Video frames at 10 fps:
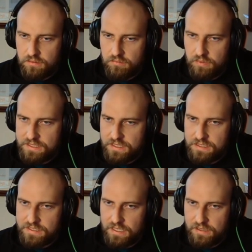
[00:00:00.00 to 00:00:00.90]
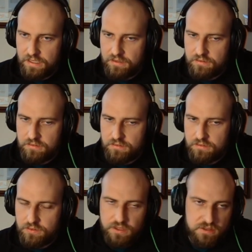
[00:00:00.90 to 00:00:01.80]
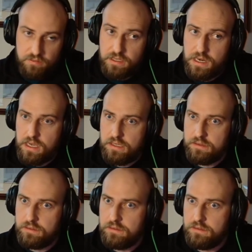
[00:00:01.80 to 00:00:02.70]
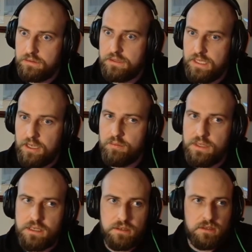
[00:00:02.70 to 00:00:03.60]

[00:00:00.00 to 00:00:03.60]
Why is it not saying that? Dude, I swear to God. Tell me.